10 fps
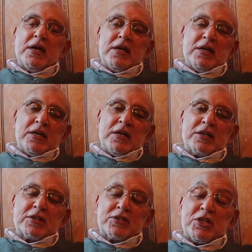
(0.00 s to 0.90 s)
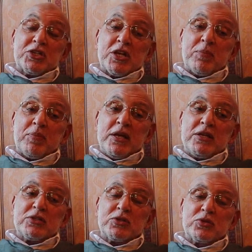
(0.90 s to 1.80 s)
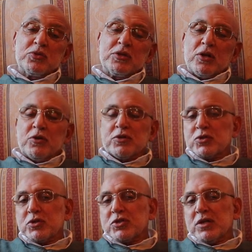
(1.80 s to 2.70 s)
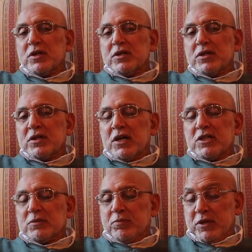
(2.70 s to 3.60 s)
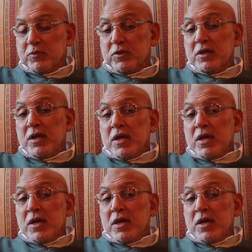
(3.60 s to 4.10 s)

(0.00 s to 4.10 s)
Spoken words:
a residential place to the low social class people.